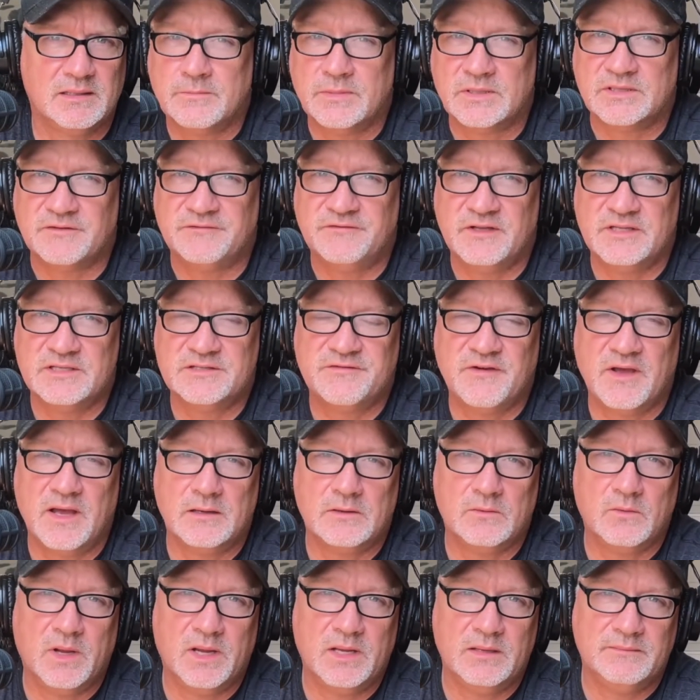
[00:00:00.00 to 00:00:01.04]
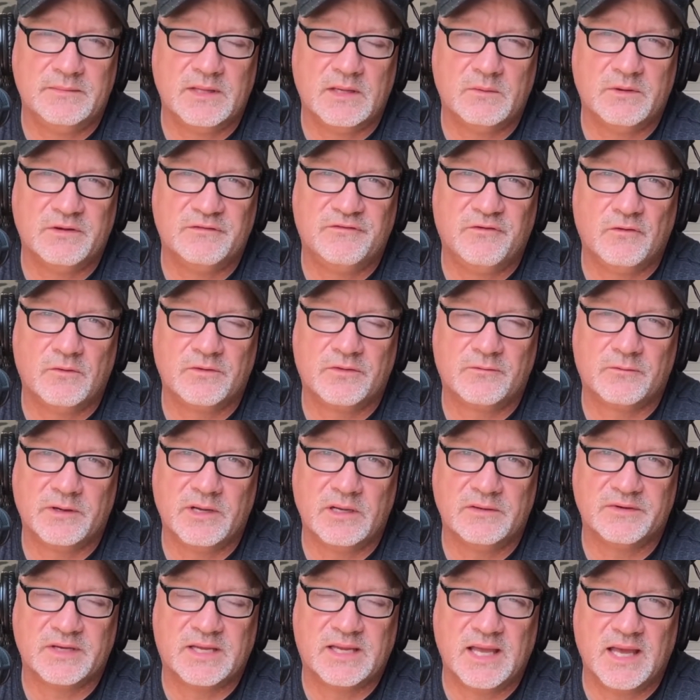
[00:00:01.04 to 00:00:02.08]
But the Finns found a way. They win
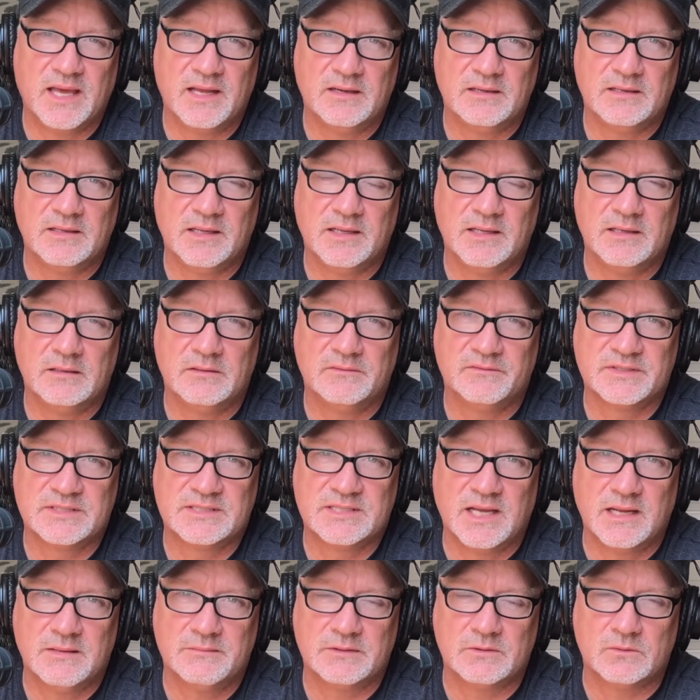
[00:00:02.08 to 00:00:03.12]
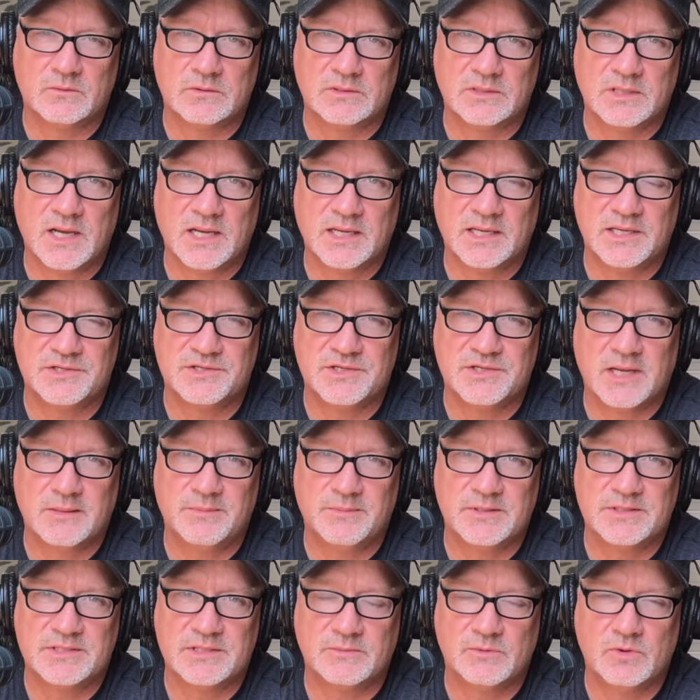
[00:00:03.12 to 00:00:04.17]
4-3 over Canada in overtime at the World Hockey
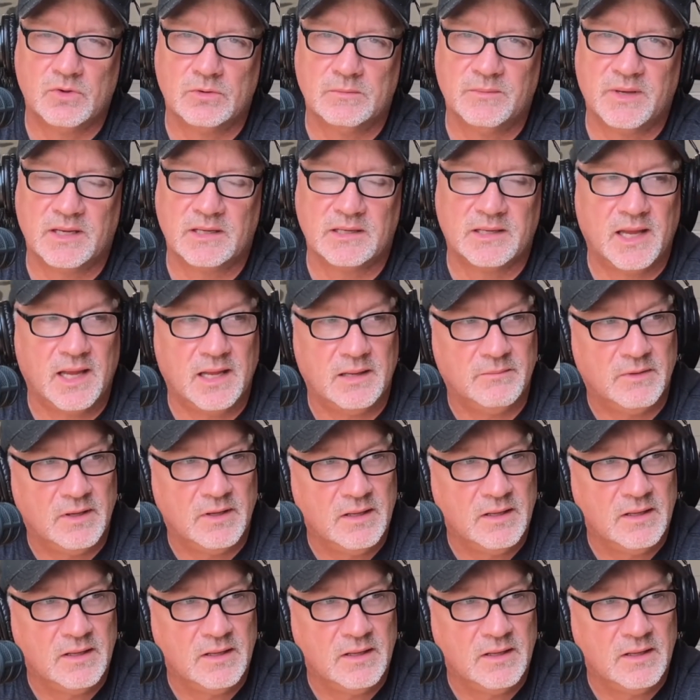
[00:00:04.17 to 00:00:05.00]
Championship gold medal game.